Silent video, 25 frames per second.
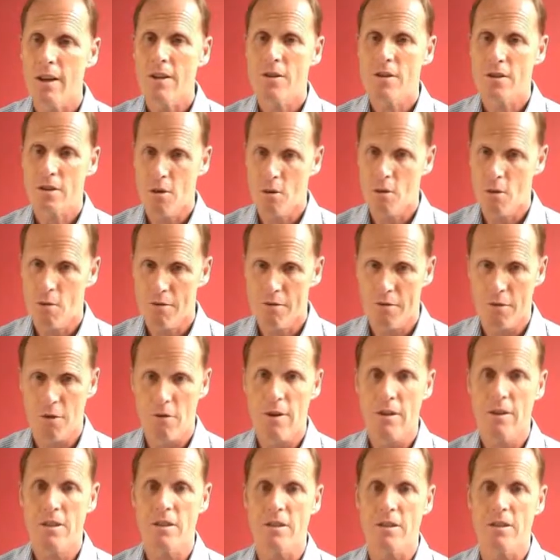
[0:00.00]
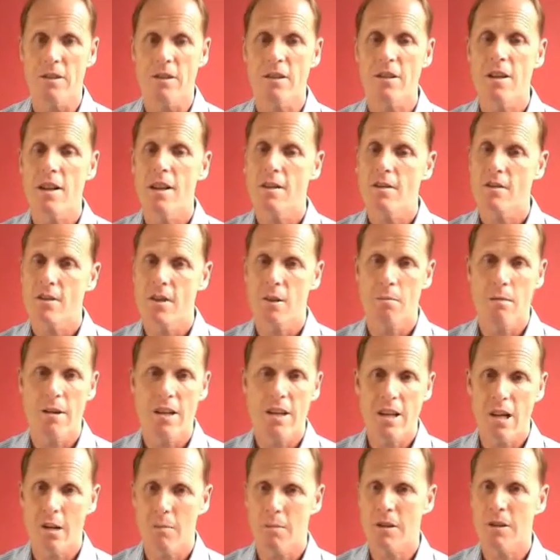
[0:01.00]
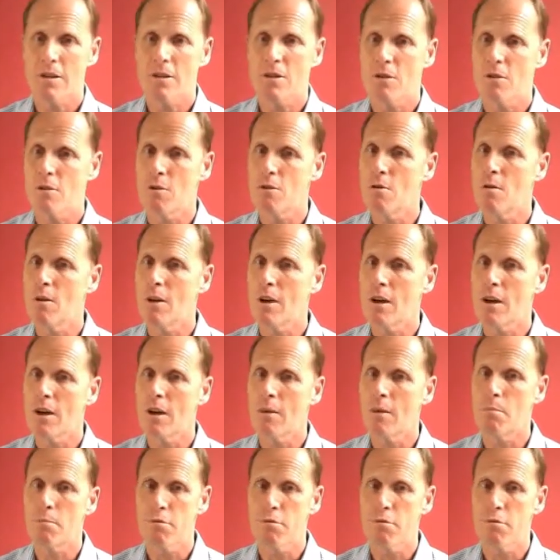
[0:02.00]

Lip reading: So, for instance, somebody coming to